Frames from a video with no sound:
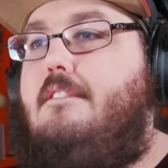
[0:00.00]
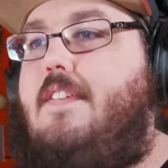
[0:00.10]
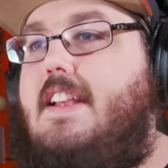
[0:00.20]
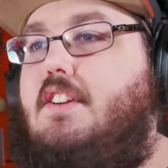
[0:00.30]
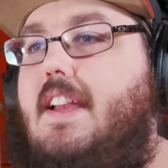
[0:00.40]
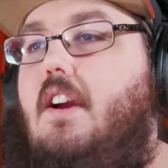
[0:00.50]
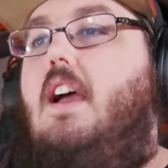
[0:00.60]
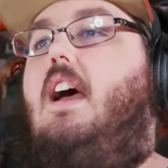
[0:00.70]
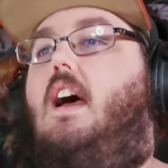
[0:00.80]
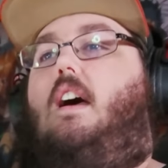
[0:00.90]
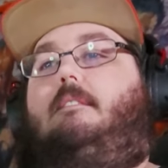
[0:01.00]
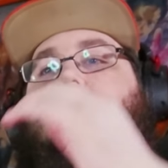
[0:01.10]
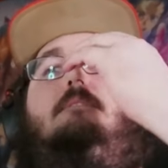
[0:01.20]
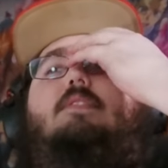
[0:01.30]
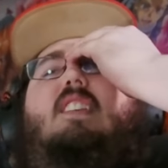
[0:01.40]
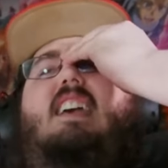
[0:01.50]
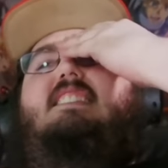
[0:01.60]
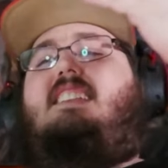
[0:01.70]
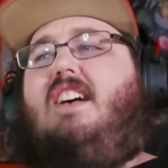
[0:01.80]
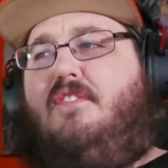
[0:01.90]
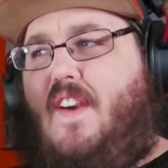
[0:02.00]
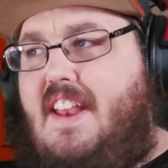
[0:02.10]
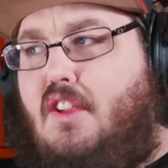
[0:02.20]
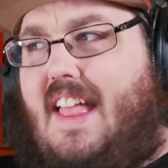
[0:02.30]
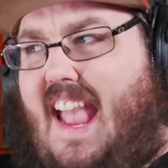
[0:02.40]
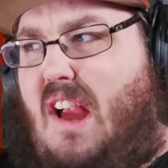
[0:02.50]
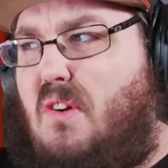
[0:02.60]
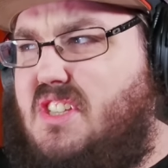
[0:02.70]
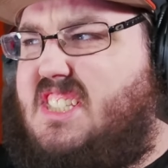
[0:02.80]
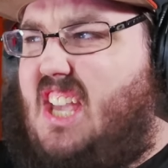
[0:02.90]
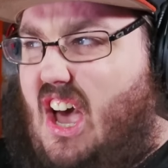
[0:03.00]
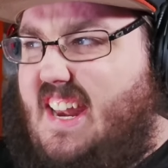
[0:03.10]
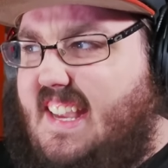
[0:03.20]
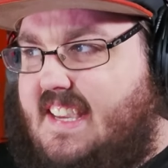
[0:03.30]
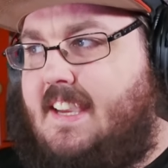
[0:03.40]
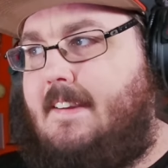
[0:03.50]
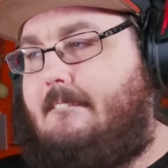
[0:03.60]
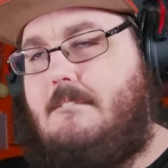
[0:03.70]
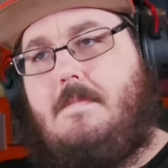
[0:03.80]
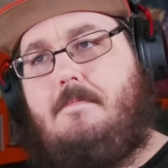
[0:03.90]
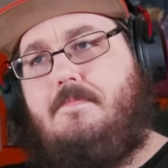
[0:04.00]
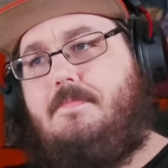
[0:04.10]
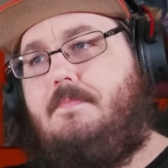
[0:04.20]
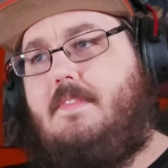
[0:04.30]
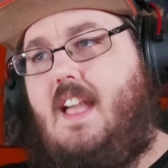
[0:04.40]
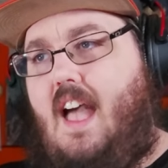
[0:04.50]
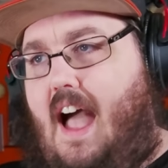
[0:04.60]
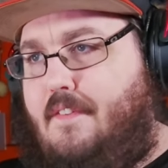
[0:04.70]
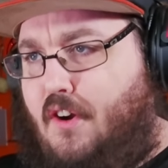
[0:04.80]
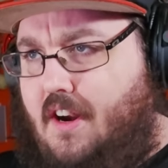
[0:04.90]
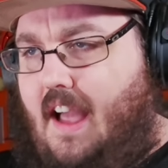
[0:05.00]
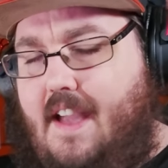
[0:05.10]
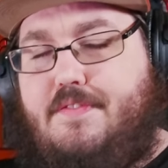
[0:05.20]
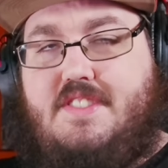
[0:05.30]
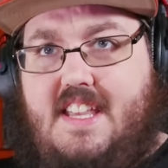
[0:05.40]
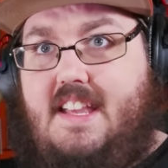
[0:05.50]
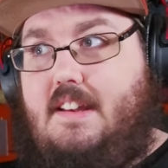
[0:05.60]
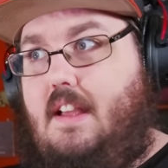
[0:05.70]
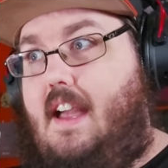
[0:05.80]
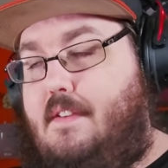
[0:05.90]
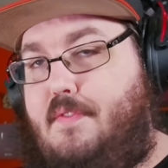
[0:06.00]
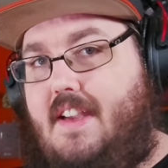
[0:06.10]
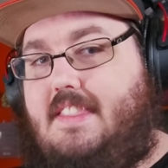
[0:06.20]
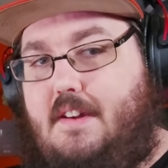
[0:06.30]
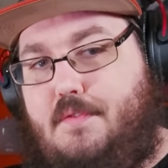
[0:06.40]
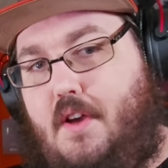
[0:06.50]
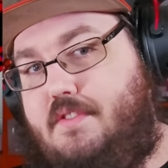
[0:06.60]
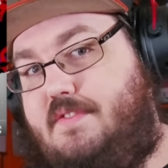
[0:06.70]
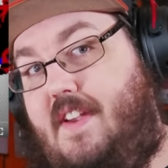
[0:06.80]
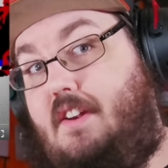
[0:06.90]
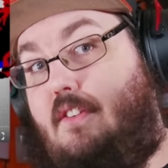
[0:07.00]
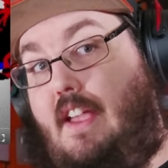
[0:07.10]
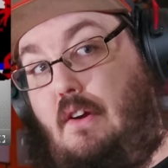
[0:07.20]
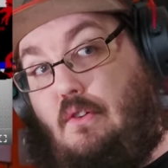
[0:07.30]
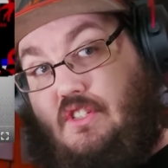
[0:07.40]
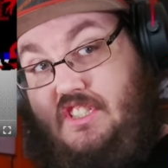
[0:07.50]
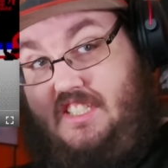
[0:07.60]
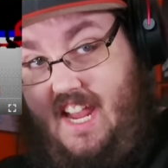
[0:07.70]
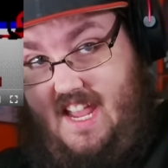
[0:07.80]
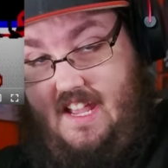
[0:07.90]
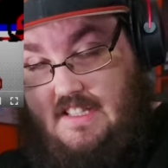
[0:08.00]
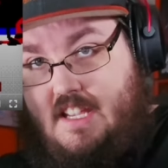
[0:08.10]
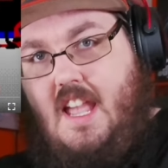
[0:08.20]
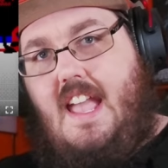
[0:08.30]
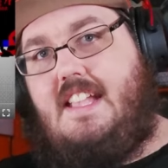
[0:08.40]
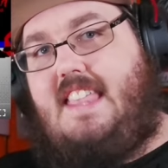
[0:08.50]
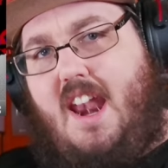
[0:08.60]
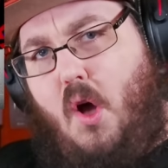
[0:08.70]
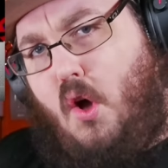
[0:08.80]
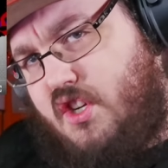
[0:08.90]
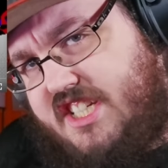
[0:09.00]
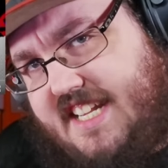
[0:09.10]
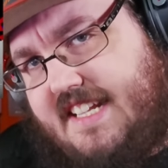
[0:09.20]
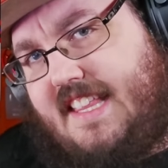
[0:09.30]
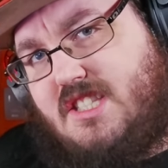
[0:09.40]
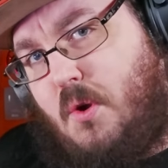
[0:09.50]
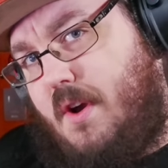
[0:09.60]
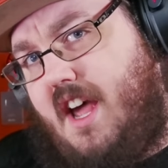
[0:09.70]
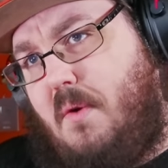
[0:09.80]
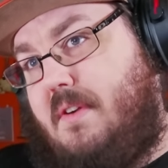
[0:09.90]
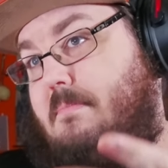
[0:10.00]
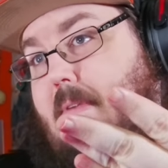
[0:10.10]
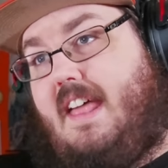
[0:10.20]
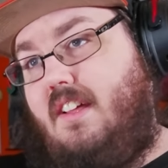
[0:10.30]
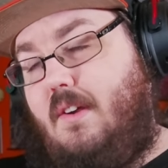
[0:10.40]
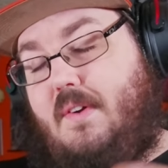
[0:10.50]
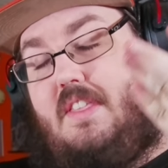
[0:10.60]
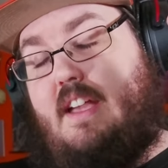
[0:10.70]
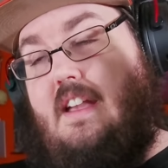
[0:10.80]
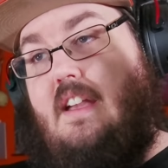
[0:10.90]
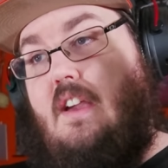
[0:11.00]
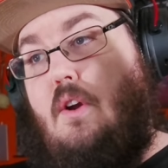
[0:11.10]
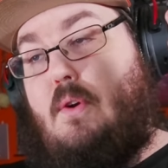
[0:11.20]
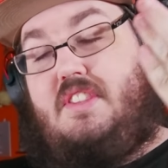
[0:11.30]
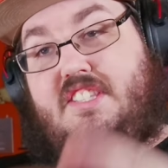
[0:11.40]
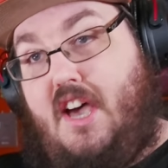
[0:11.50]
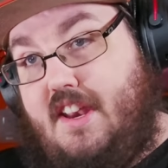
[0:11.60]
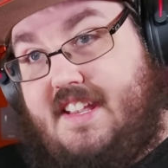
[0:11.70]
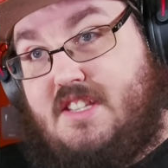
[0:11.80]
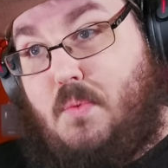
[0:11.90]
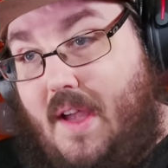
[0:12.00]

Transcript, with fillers: Fatal Error... Is this a Fatal Error Sonic? I've heard... I've seen a fight that involves Fatal Error Sans. Is that a whole shtick that's going on with Metal... With, uh, with Sonic as